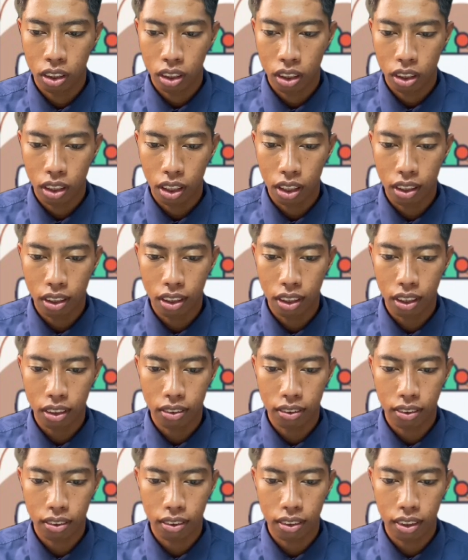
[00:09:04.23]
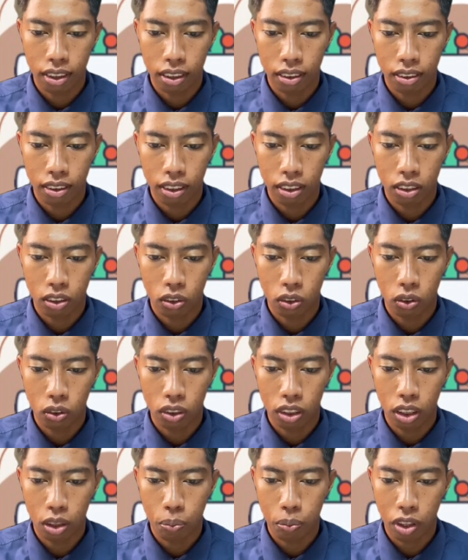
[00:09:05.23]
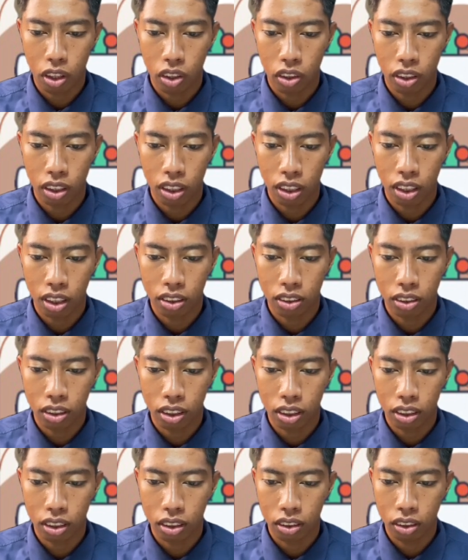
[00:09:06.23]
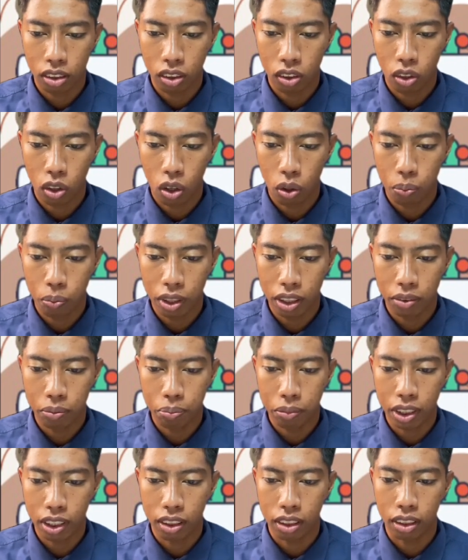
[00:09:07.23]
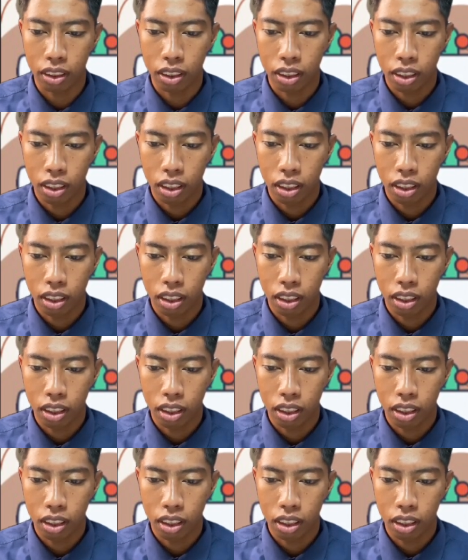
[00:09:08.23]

address this issue. Demand organization commitment,